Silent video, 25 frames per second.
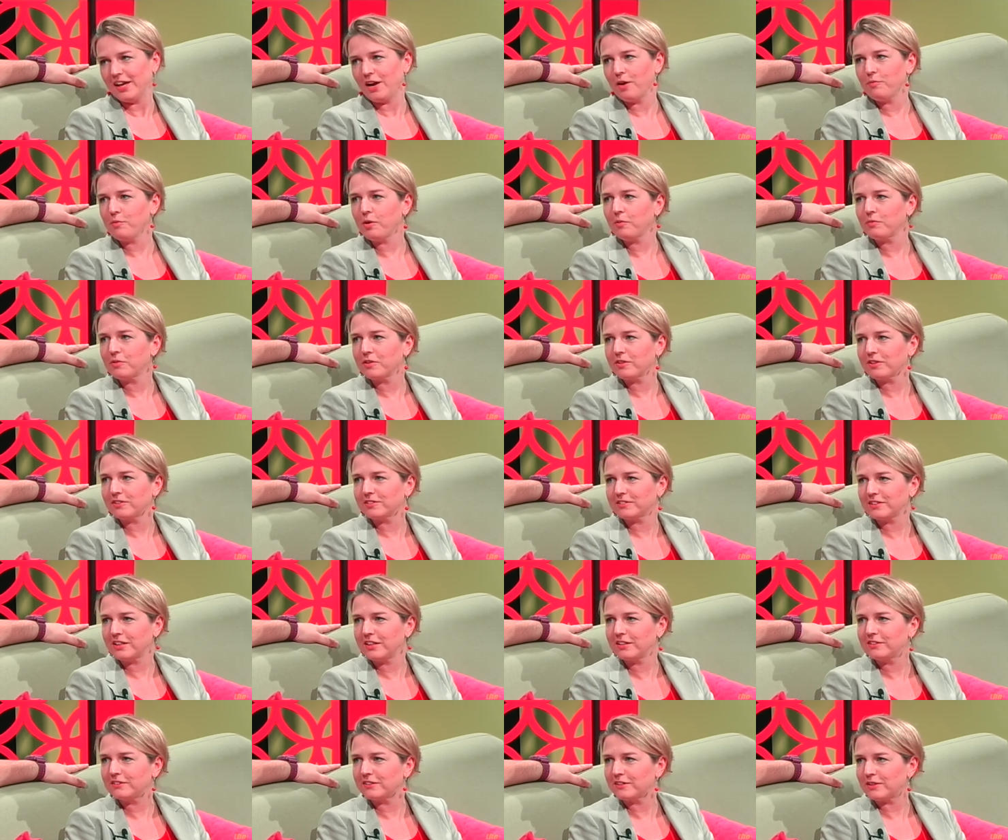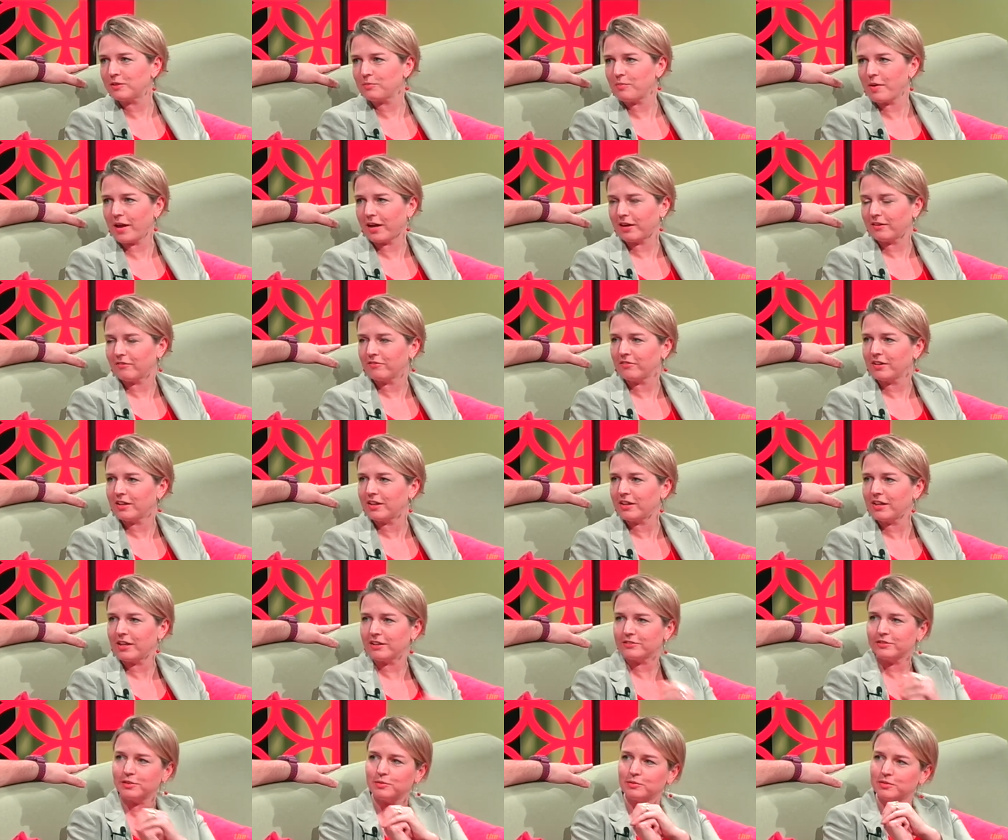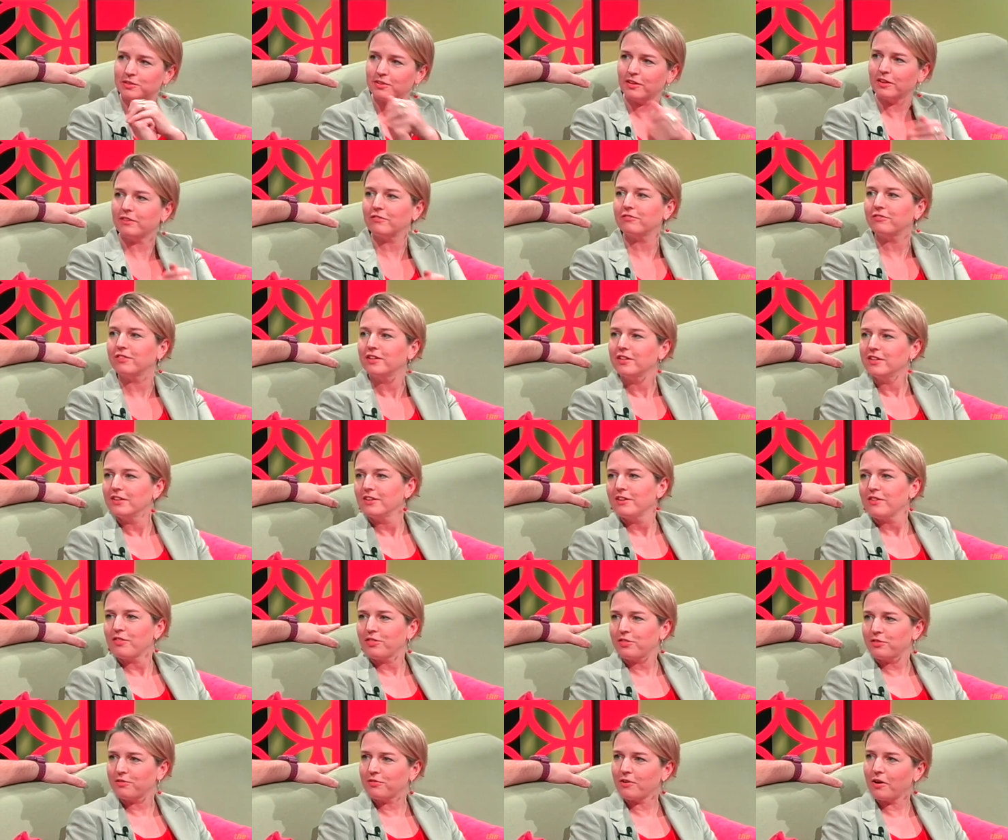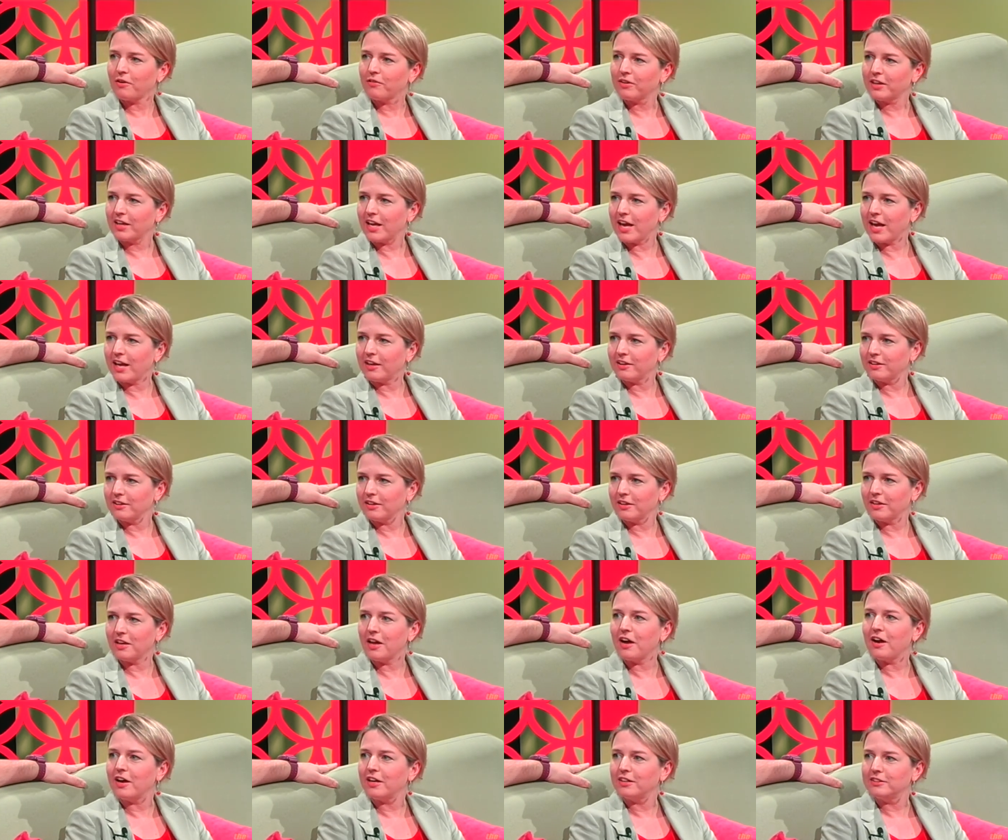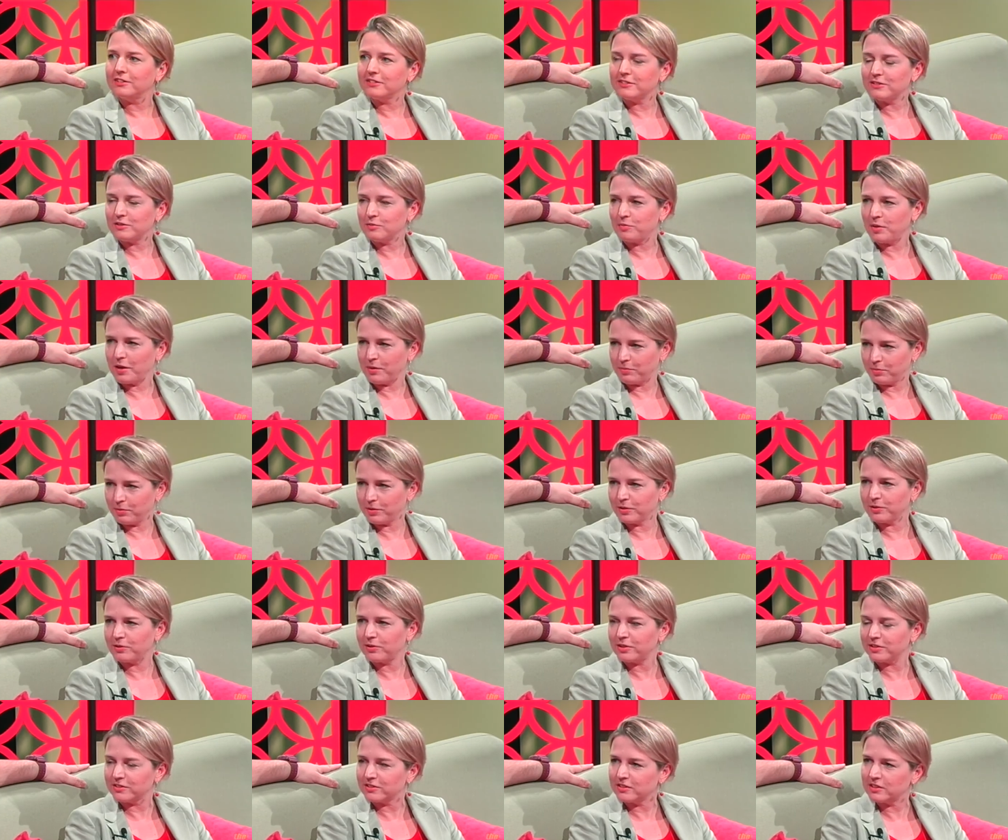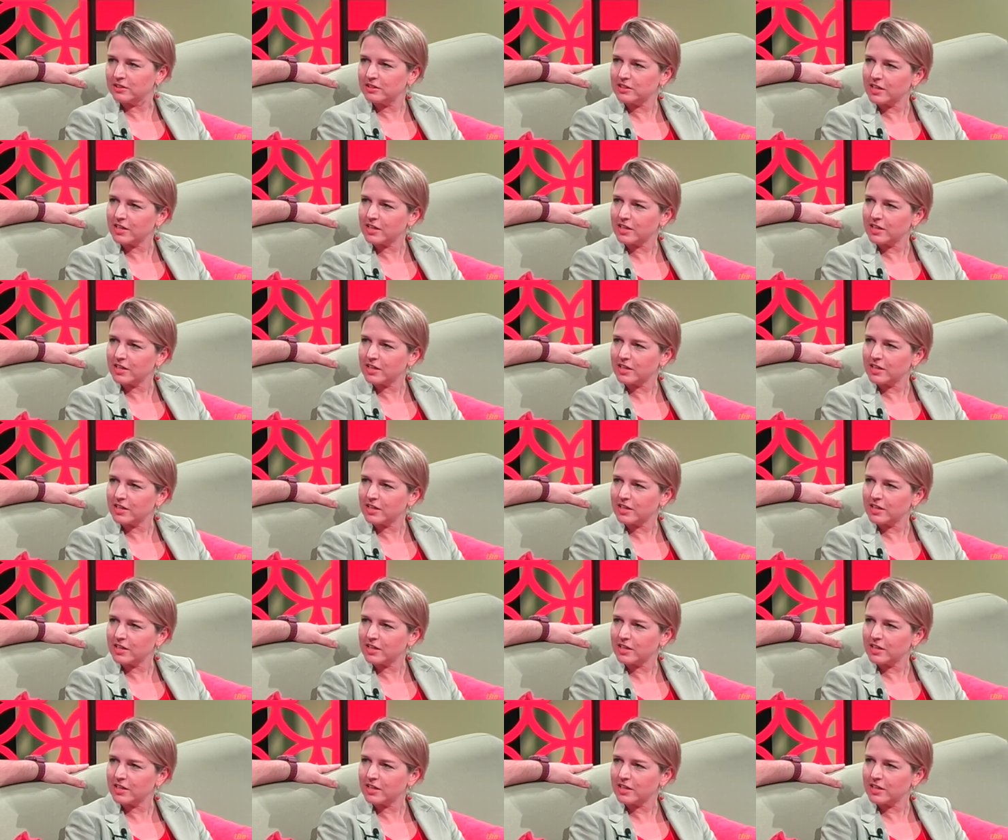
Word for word: I'm not one of those kids at the back of the classrooms, kind of throwing out lines to people across so the chamber.